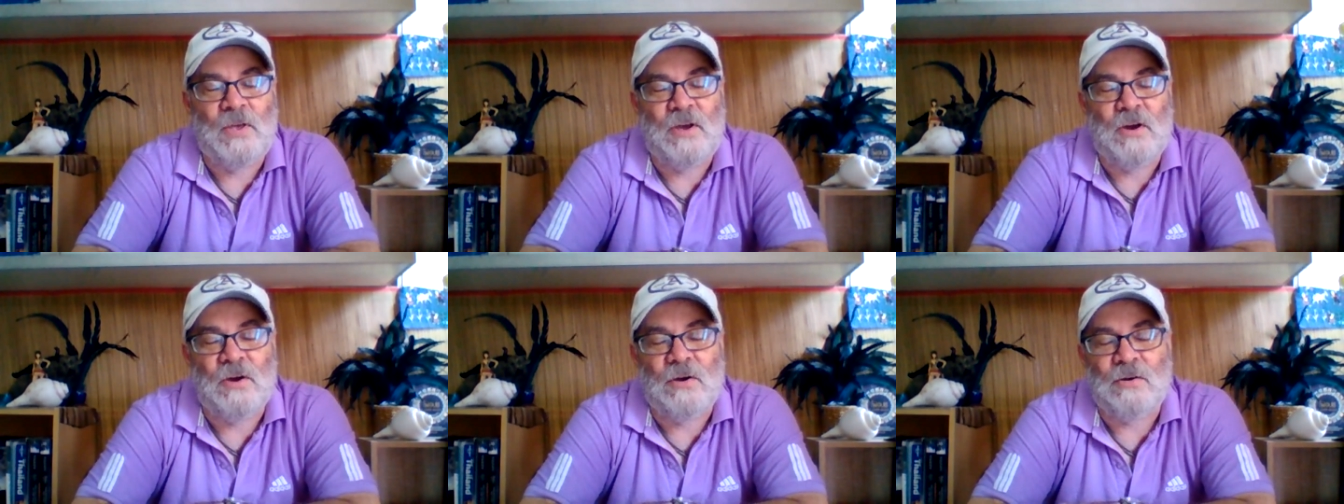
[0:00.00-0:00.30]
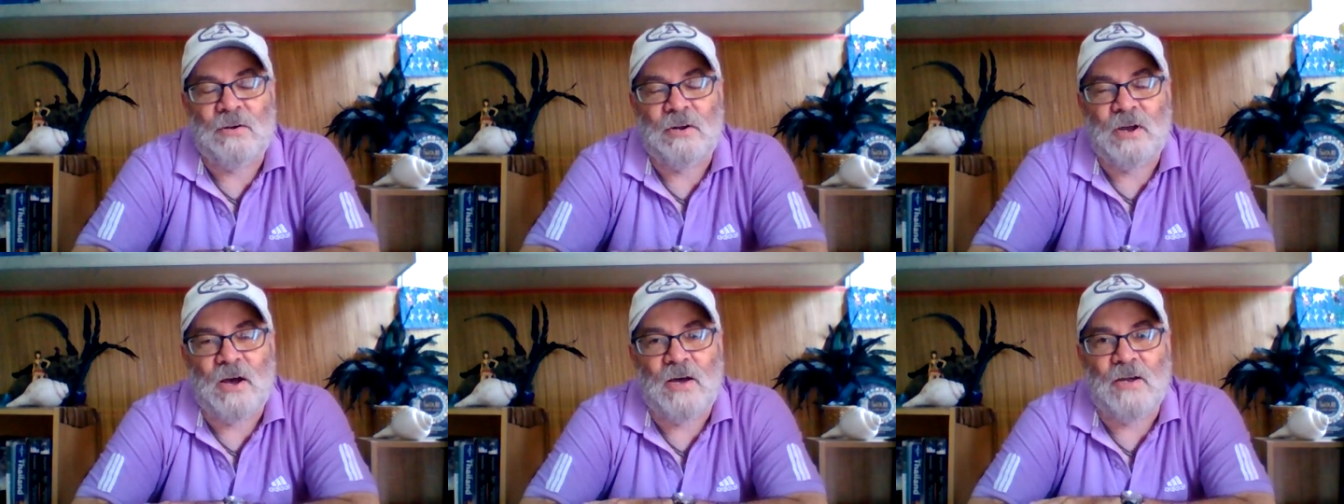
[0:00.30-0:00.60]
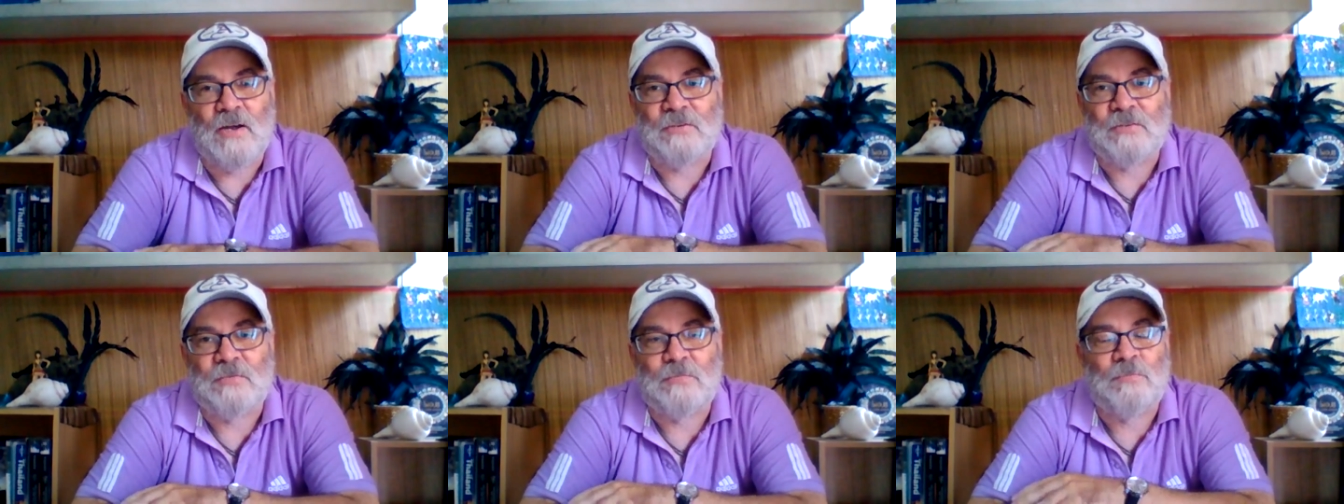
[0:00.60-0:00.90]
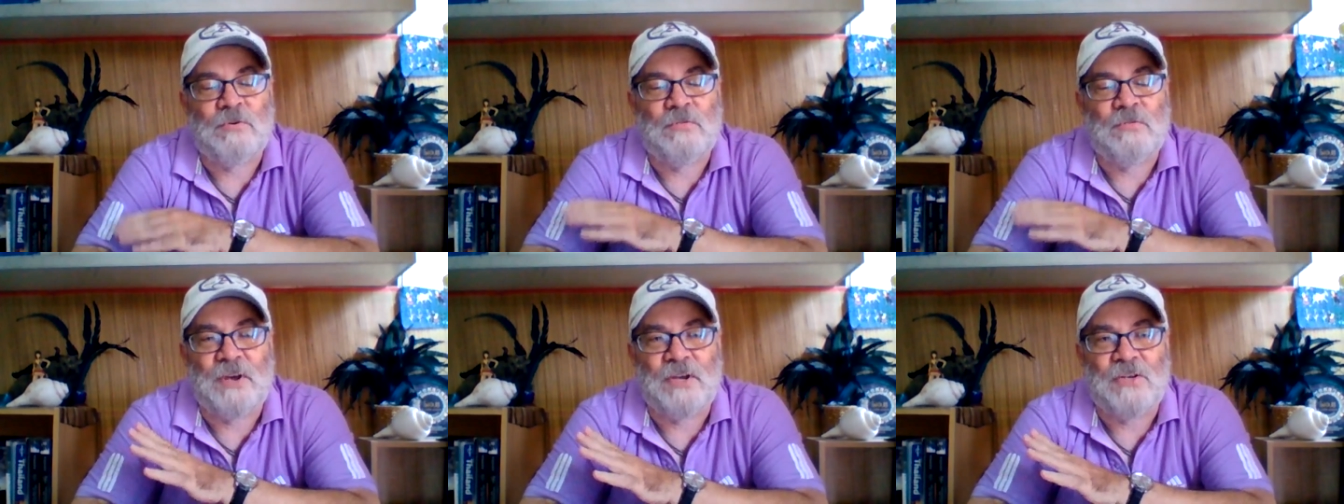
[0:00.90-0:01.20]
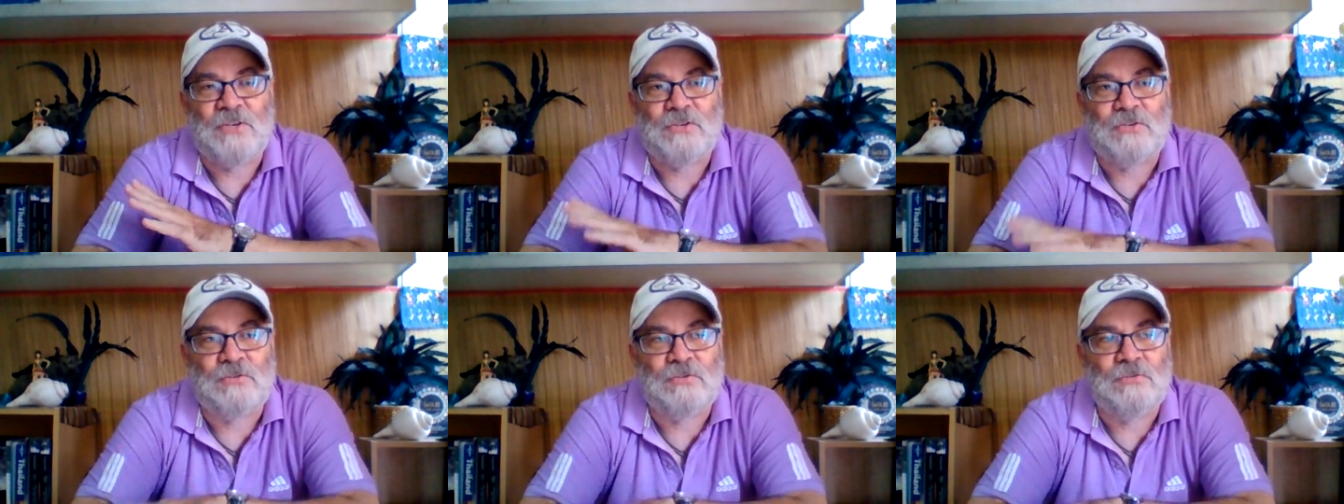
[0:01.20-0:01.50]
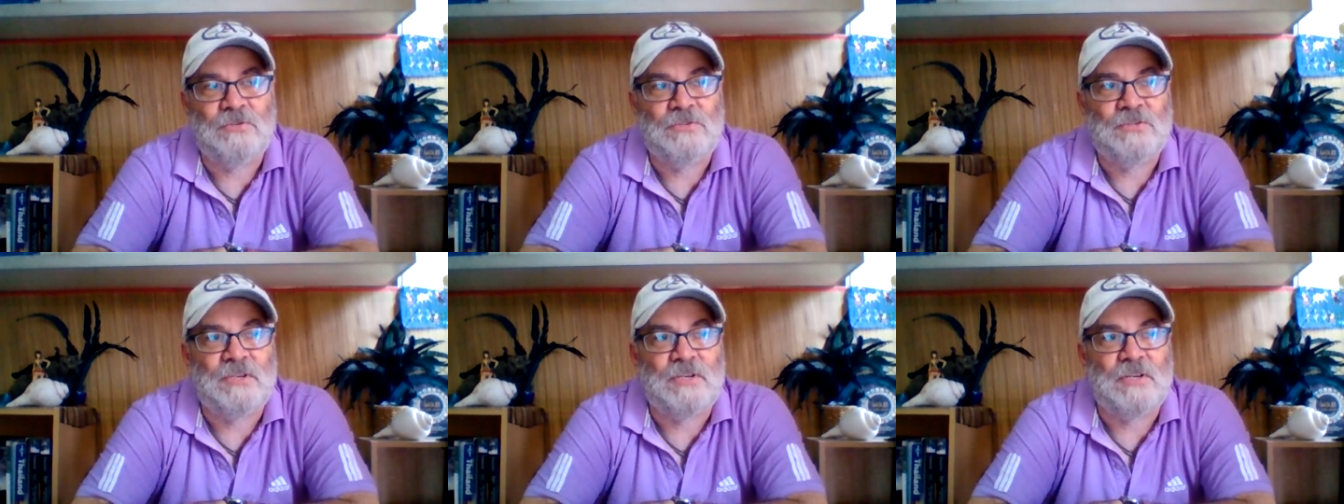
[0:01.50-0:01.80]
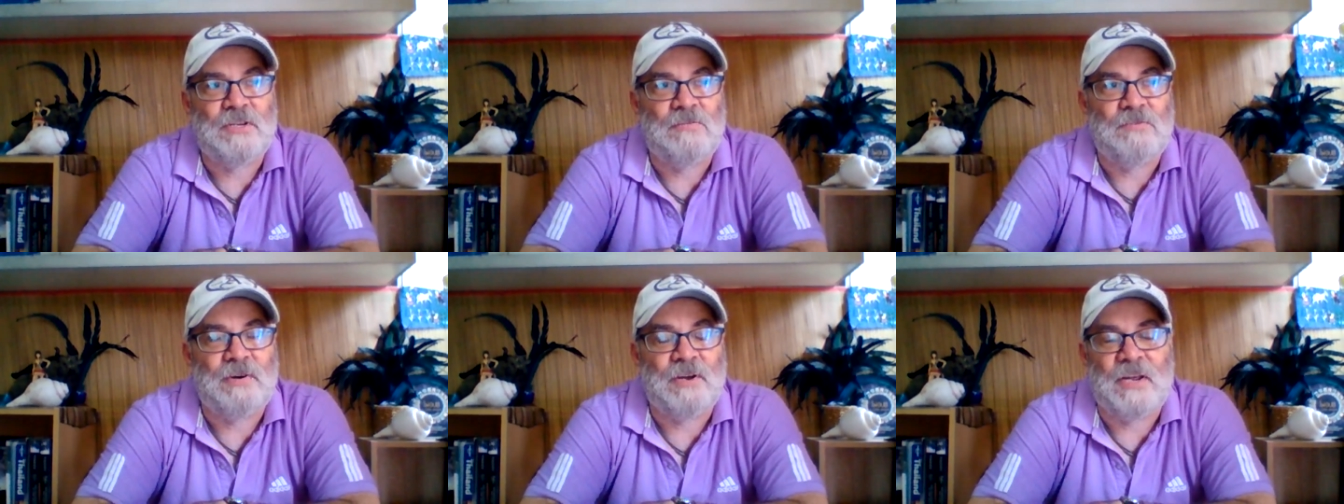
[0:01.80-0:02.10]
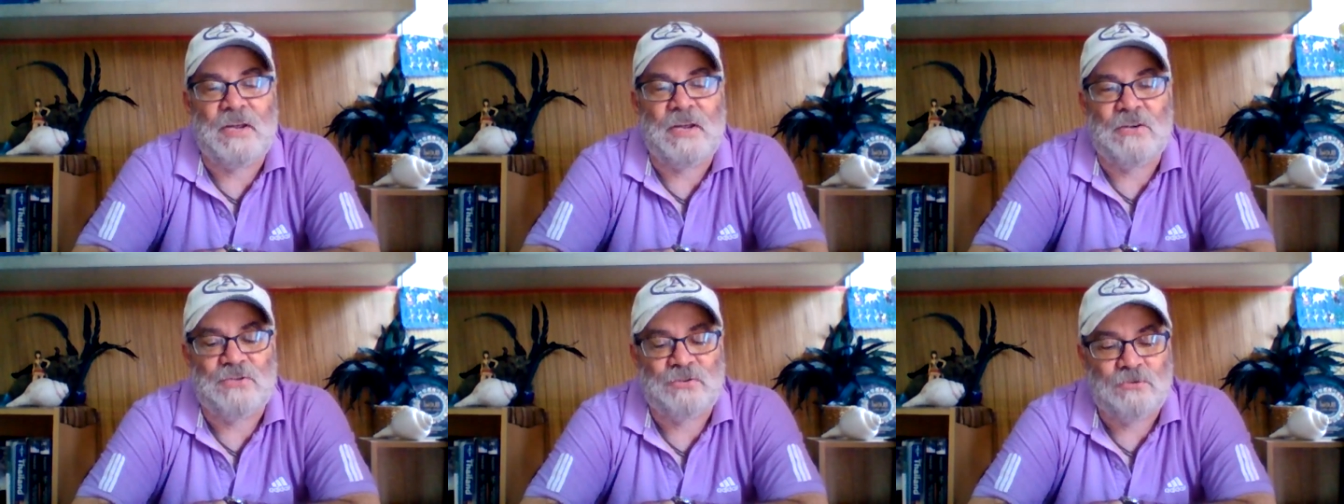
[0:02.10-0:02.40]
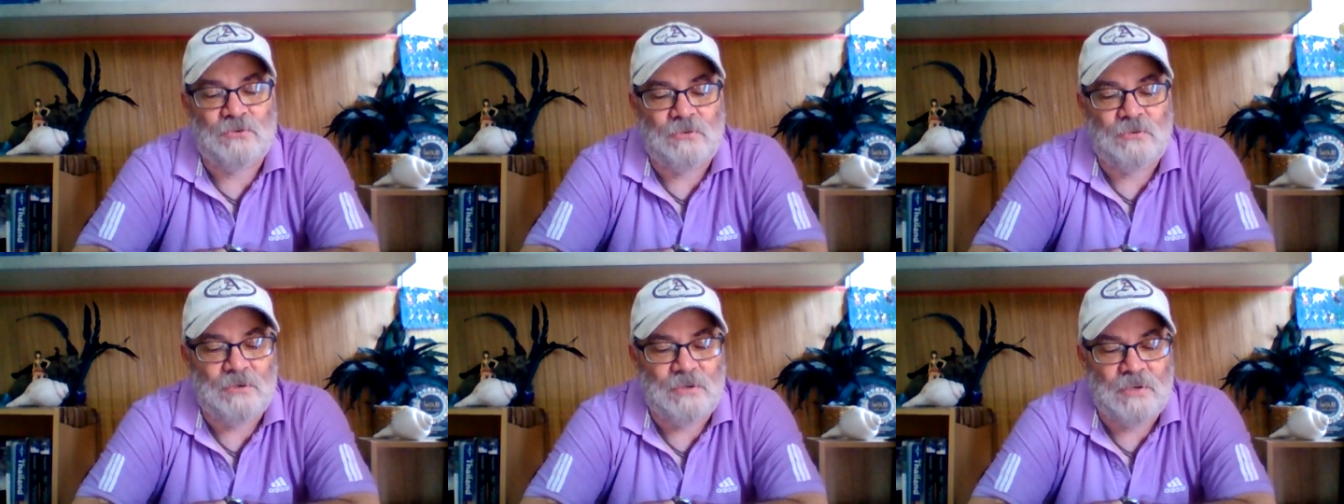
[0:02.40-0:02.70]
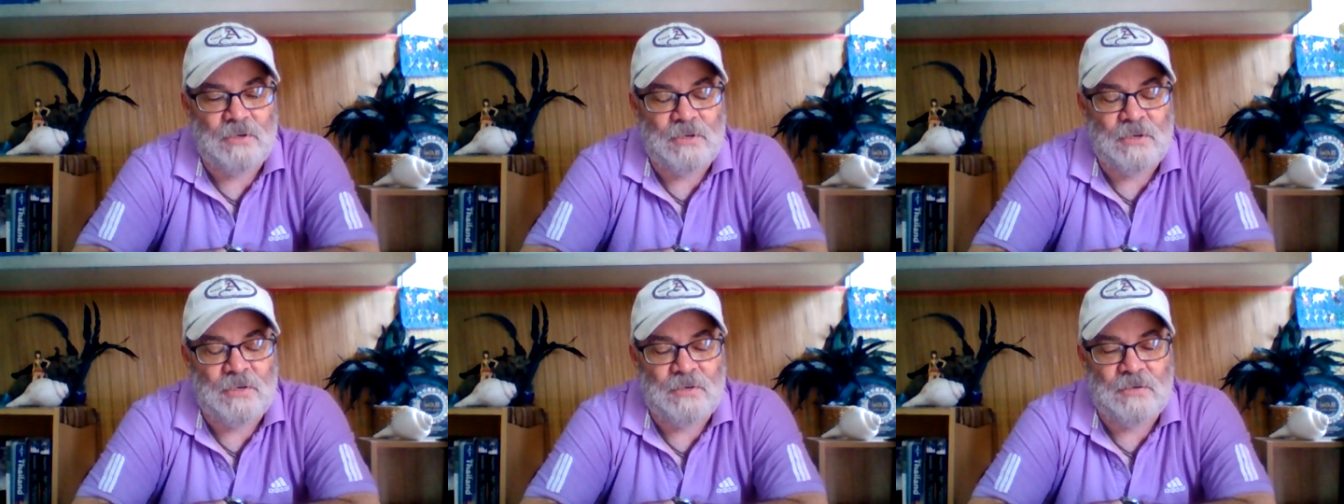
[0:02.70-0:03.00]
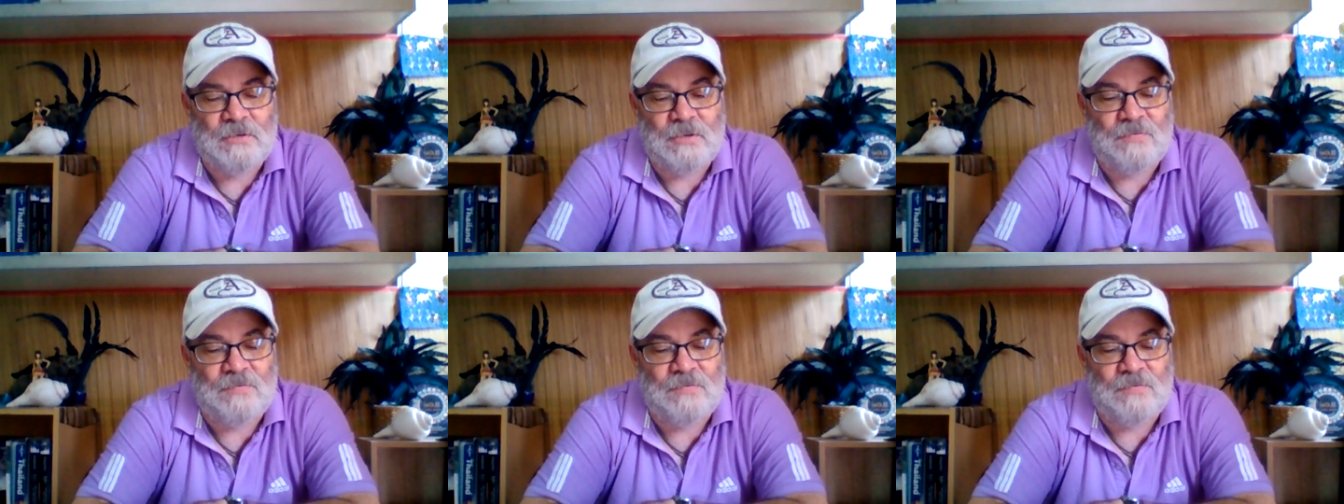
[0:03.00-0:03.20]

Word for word: we are not professionals in financial, it, eh,